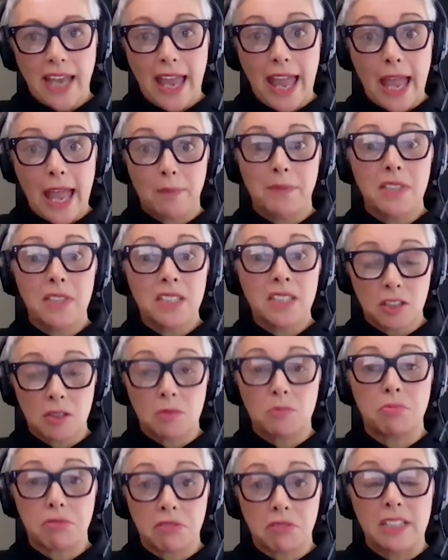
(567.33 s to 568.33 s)
happened
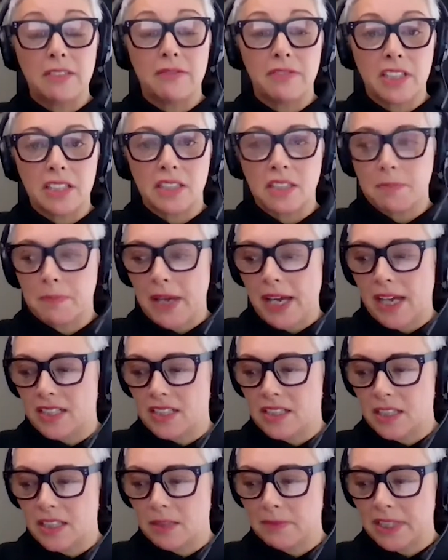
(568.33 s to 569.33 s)
in previous
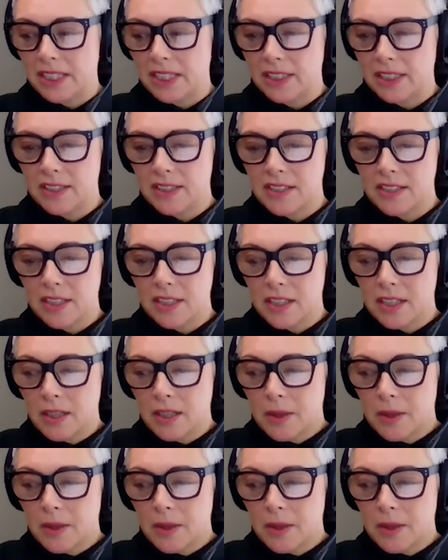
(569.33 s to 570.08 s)
pandemics.